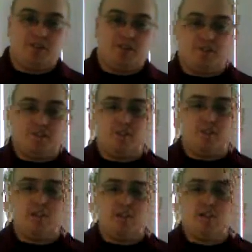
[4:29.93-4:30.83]
rather than
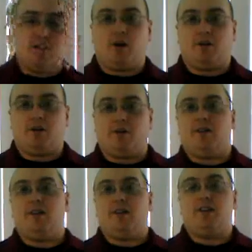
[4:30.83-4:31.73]
focusing on the
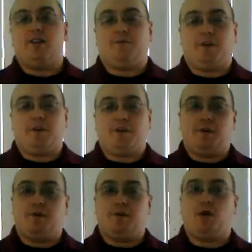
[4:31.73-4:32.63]
job and getting better
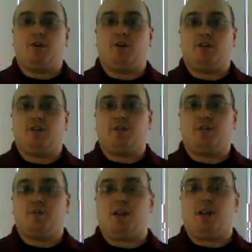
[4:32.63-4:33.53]
at it and
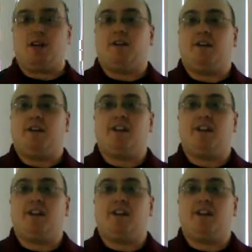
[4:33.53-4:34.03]
creating